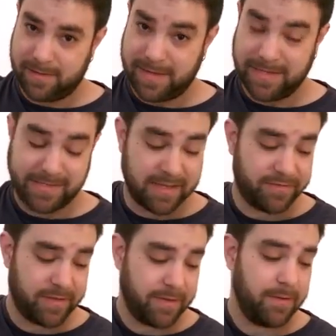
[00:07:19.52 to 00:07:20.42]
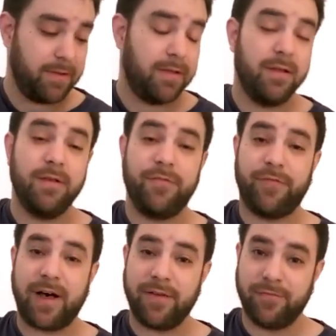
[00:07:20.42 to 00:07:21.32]
8 7,
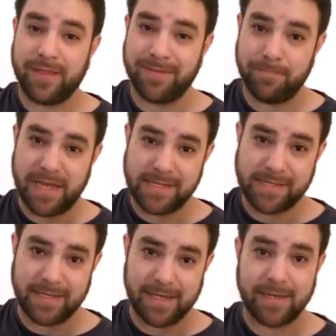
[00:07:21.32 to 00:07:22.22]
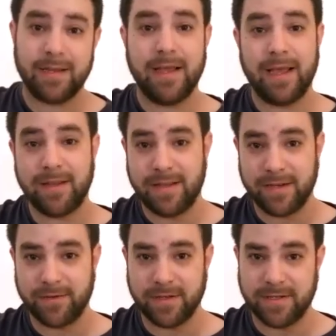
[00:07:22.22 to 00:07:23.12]
5 with the bass again, and
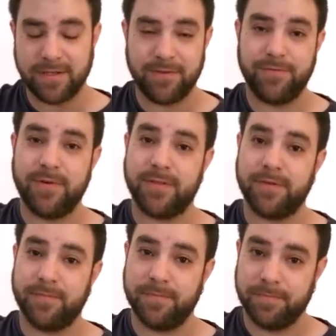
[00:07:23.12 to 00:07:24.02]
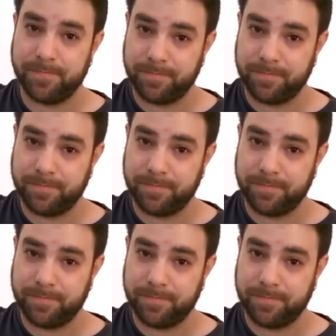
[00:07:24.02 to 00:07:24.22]
then you continue the rhythm.